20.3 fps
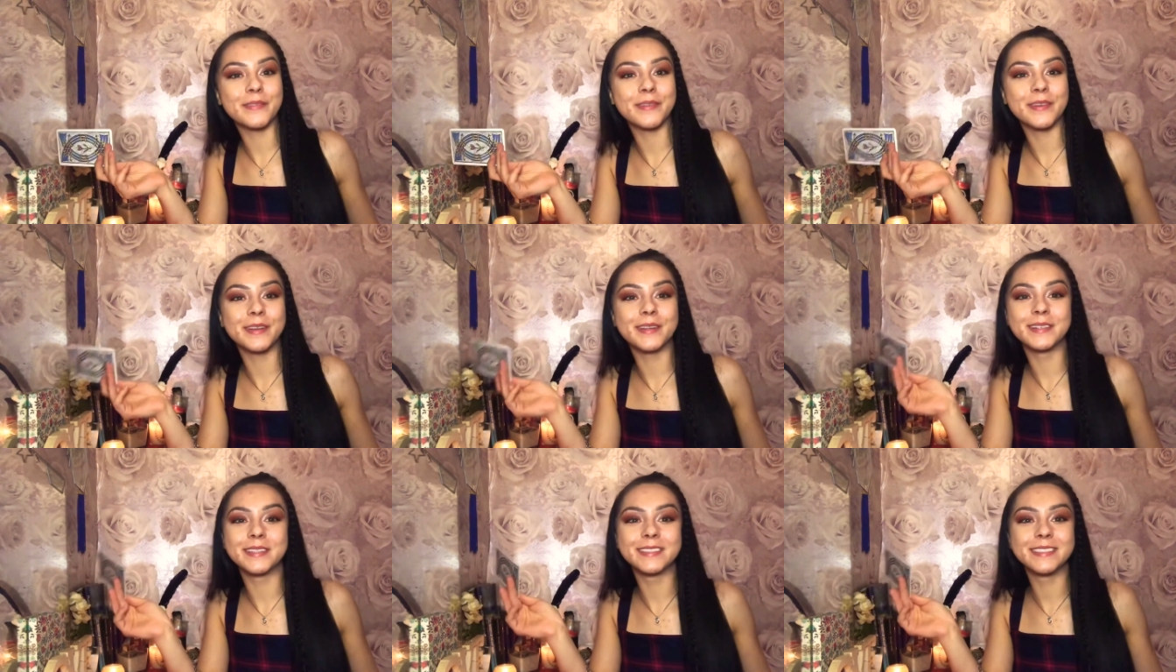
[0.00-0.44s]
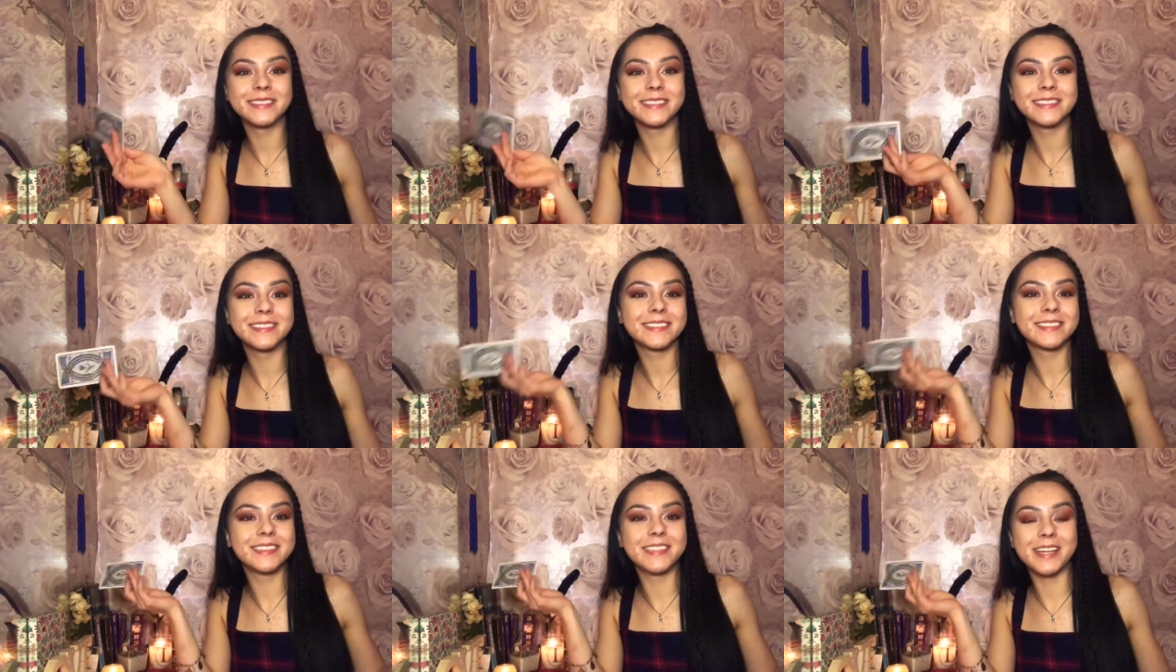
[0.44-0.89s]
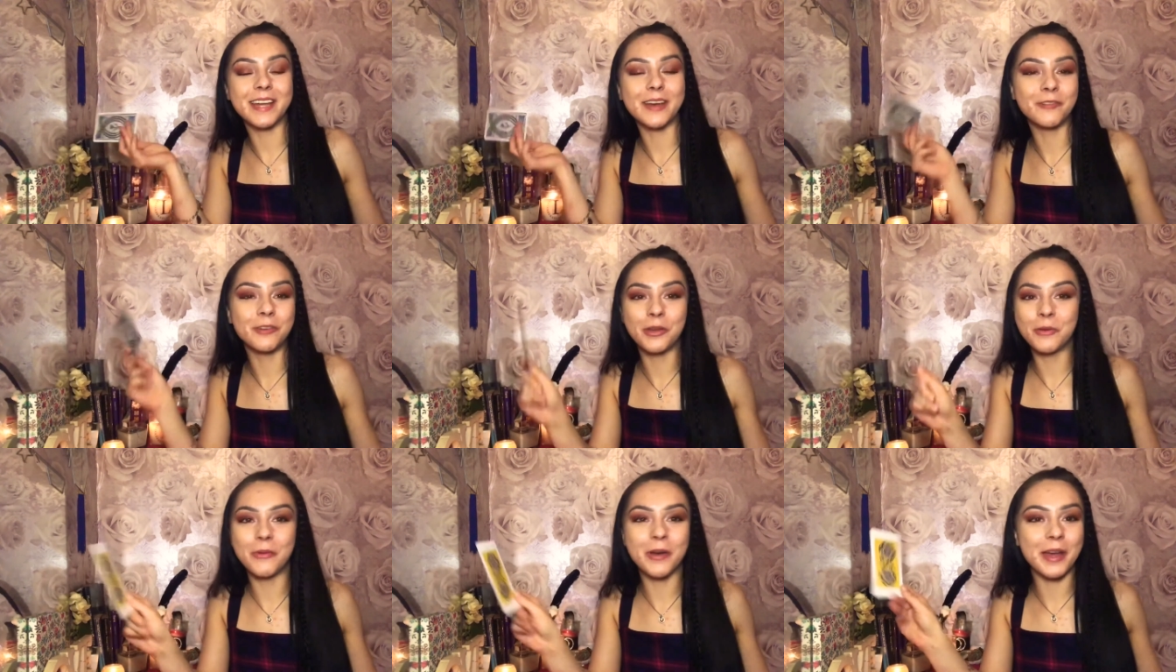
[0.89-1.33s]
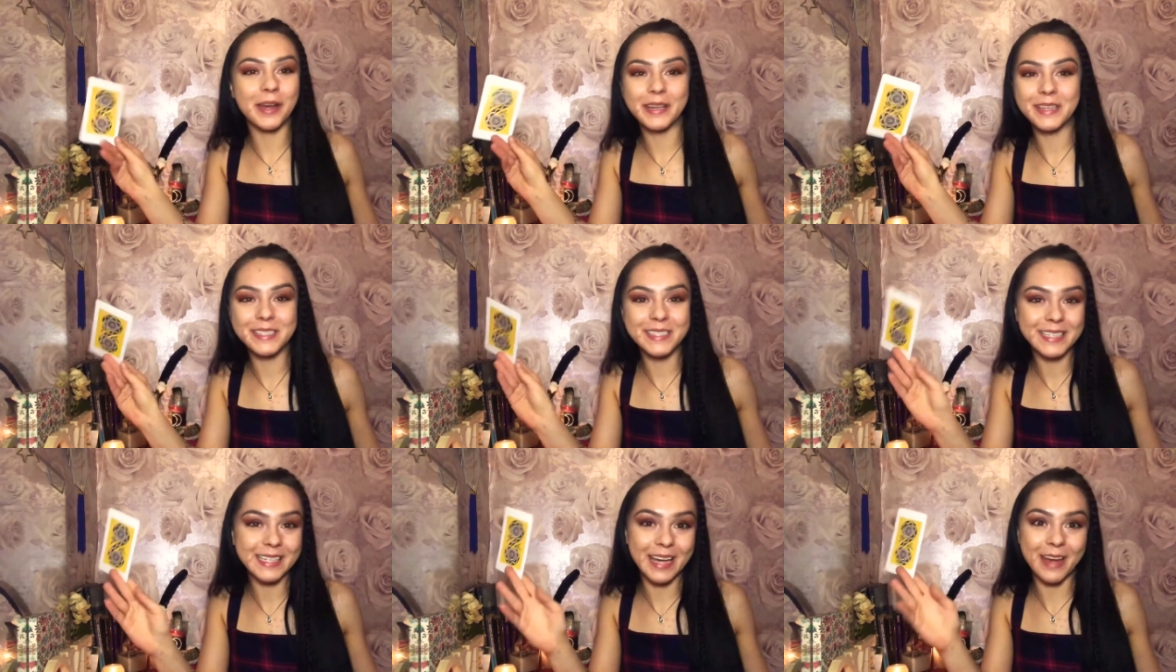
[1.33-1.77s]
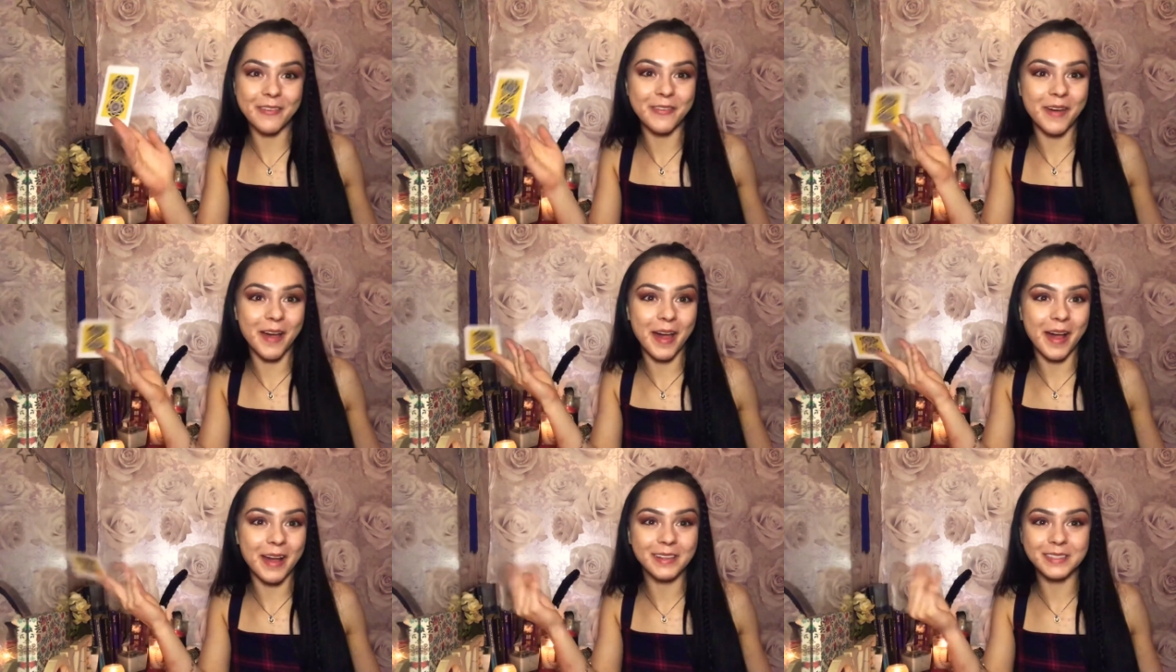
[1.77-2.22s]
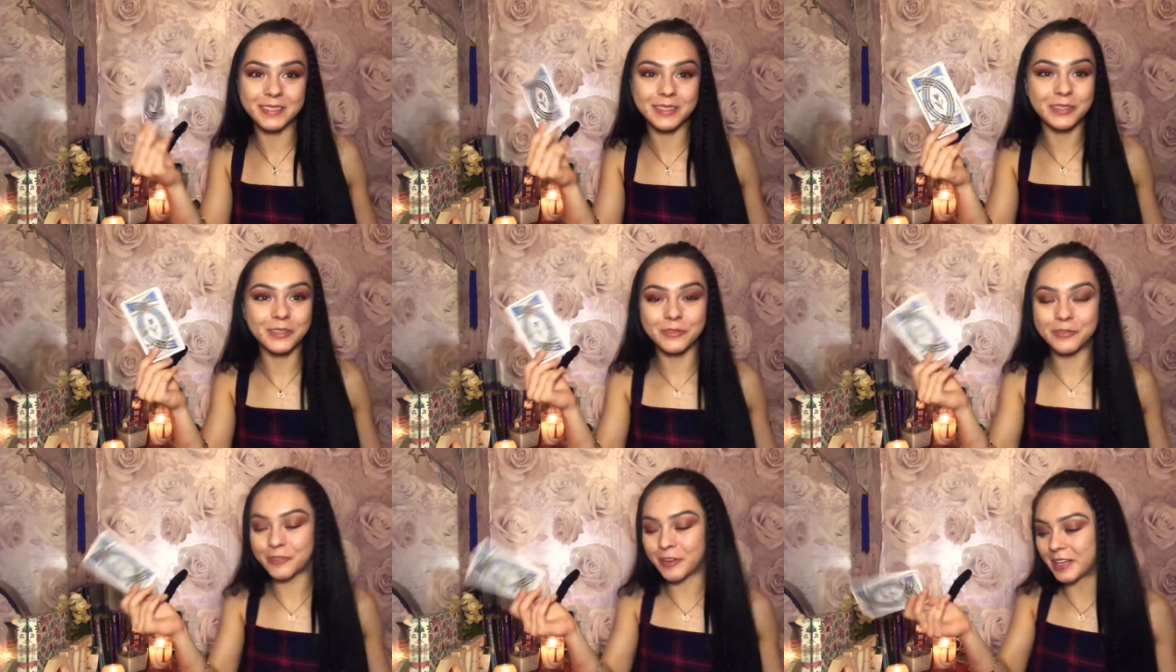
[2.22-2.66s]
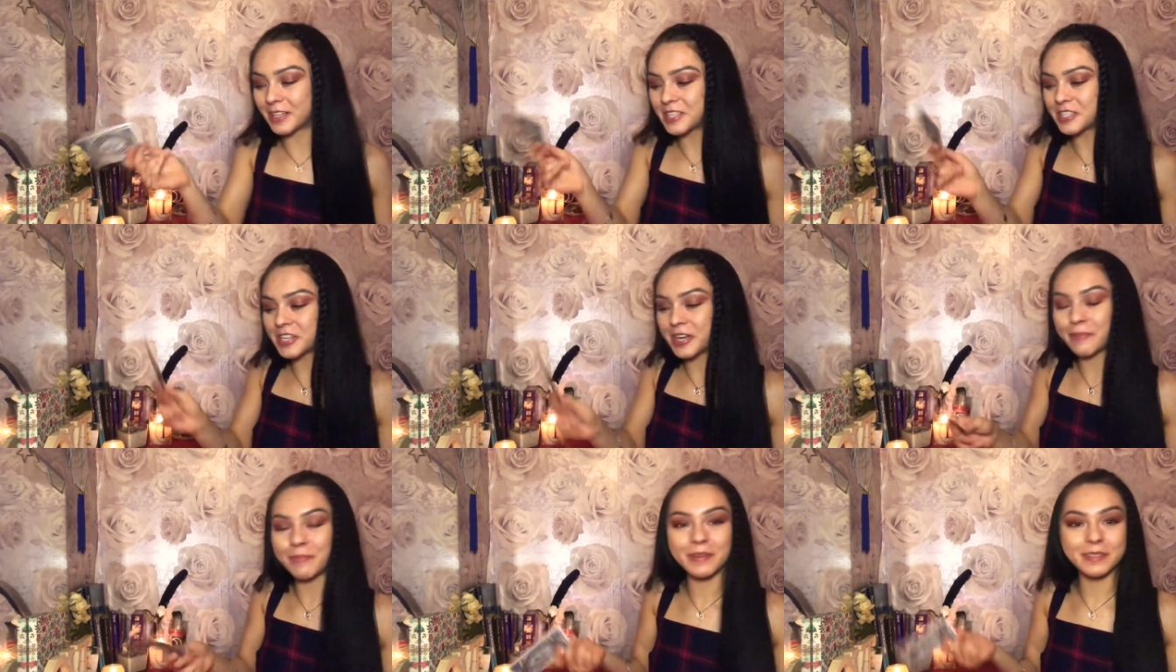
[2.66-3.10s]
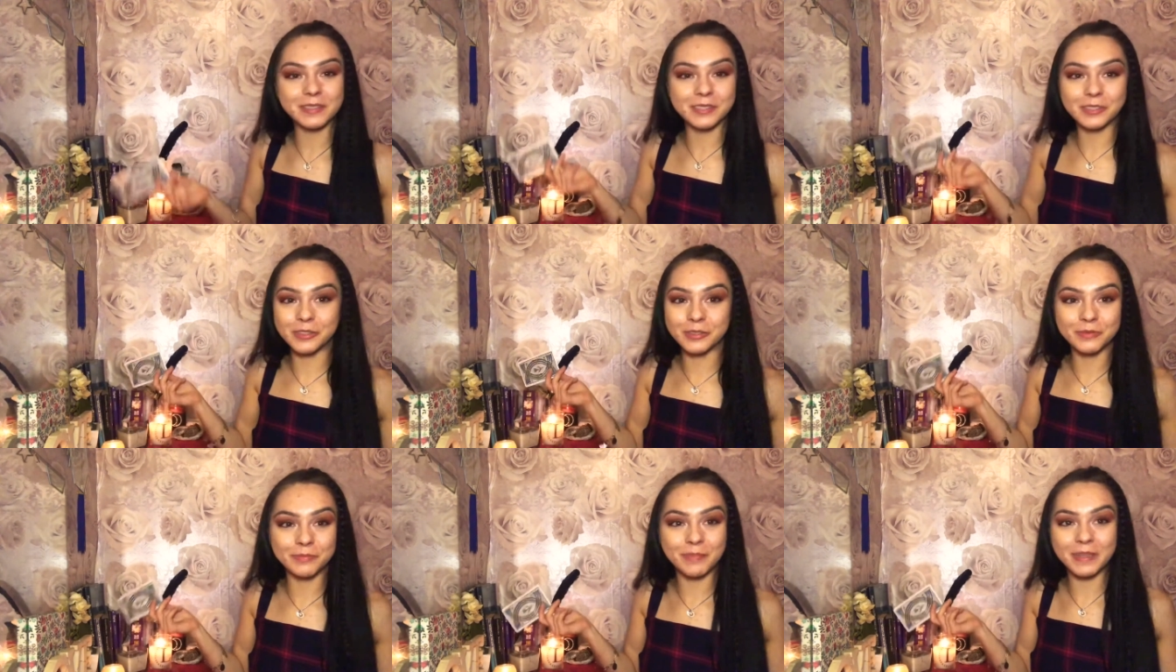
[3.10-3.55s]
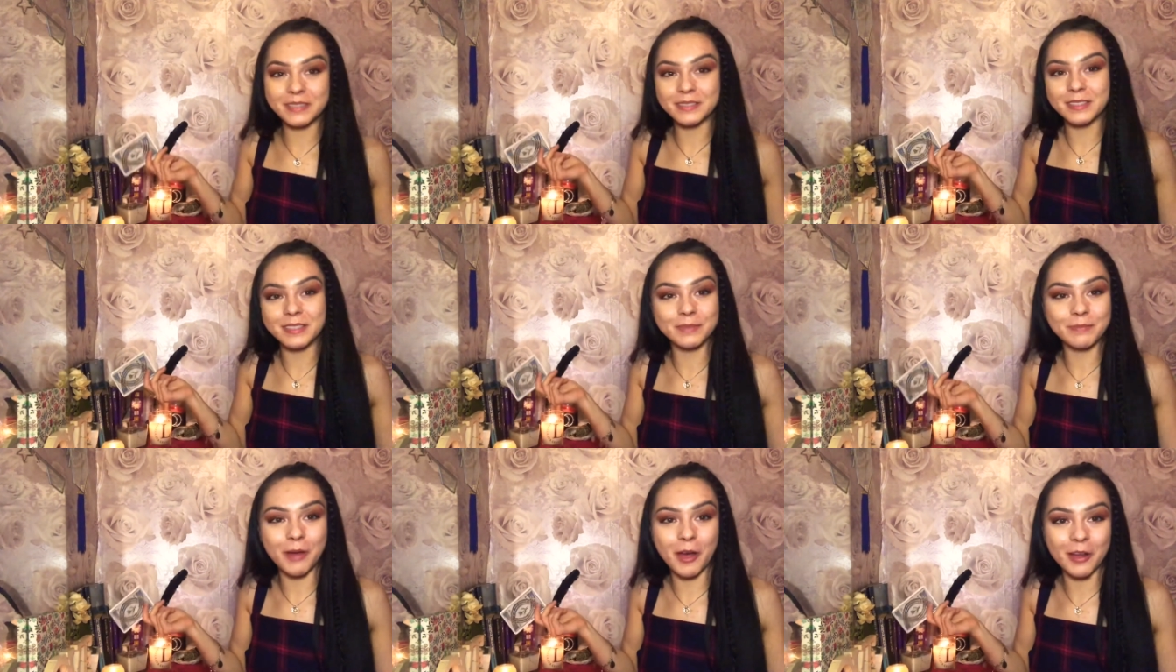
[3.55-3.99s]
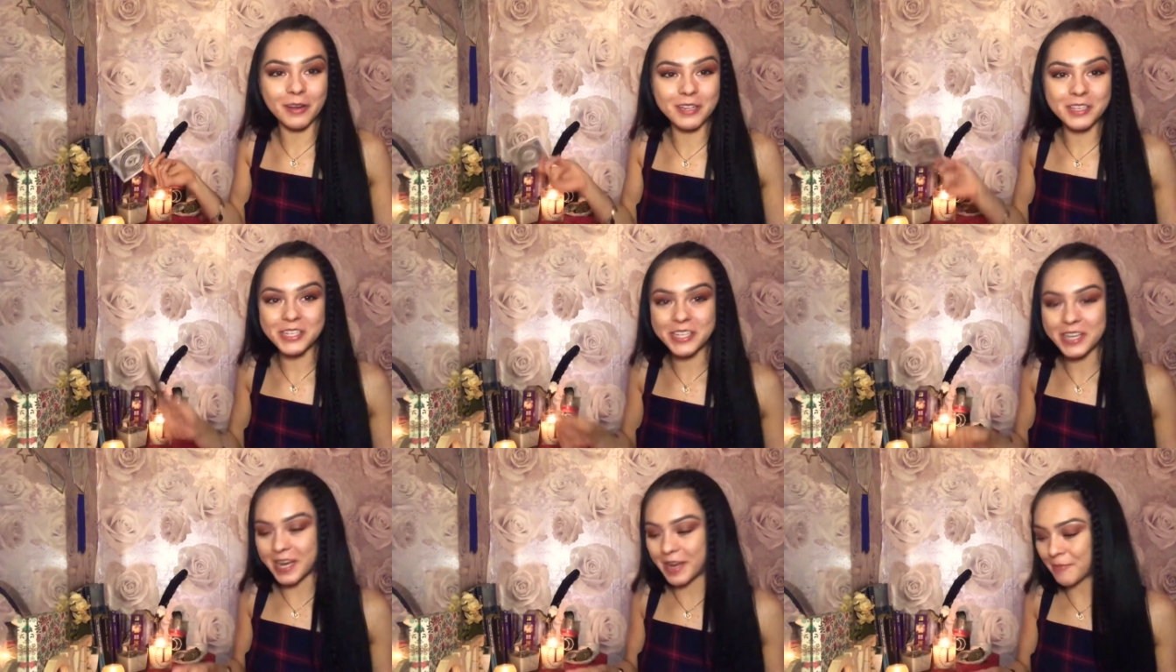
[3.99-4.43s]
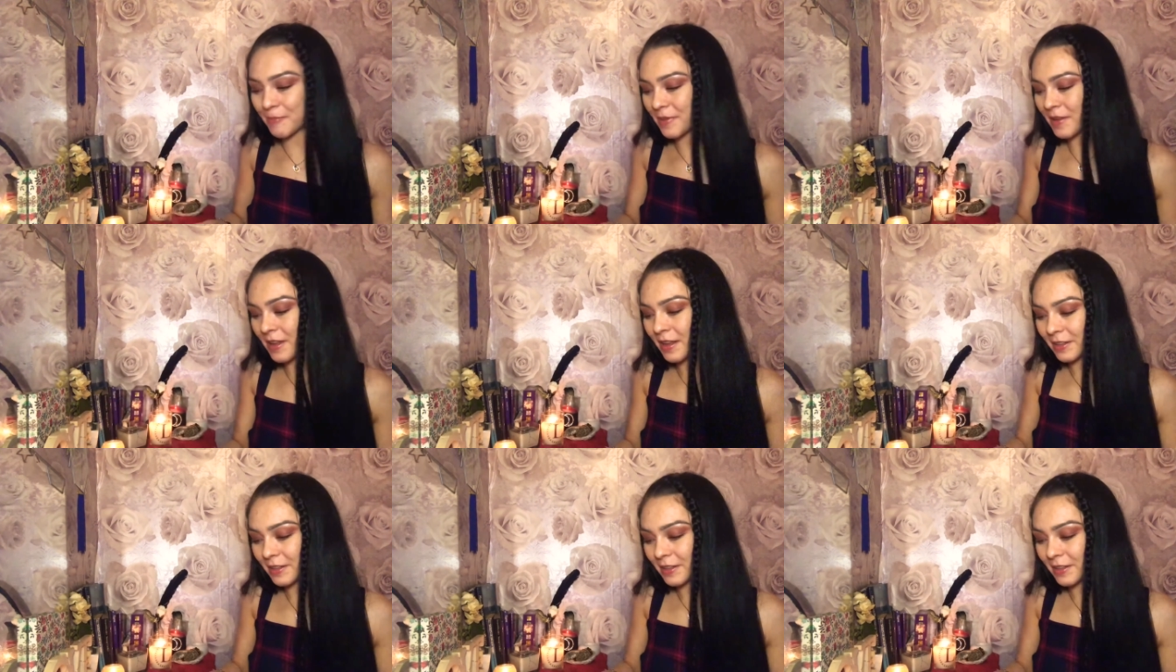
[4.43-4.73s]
and you know, you're working together as a good friendship, as a good business partnership.